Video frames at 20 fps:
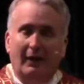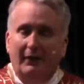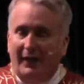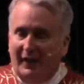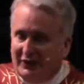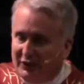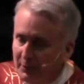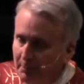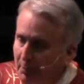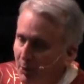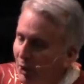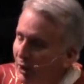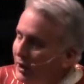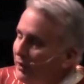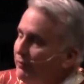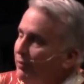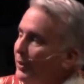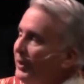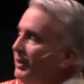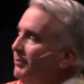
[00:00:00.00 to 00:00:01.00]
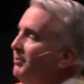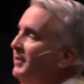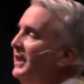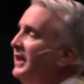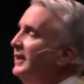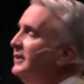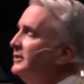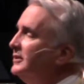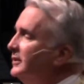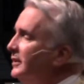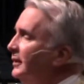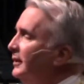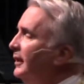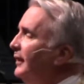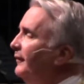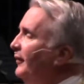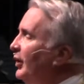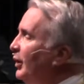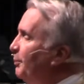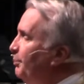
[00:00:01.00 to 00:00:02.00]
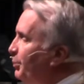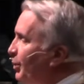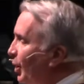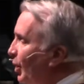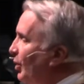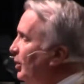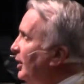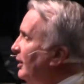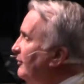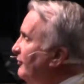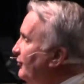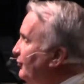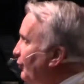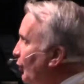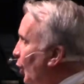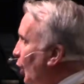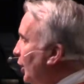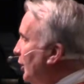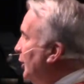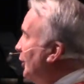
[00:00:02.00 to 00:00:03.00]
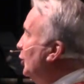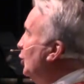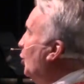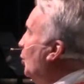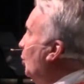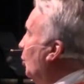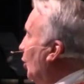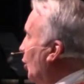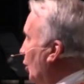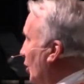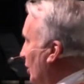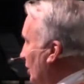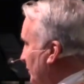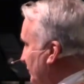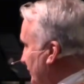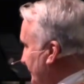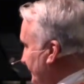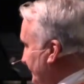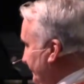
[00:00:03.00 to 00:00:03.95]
That's a part of what it means to live in a broken, fallen world.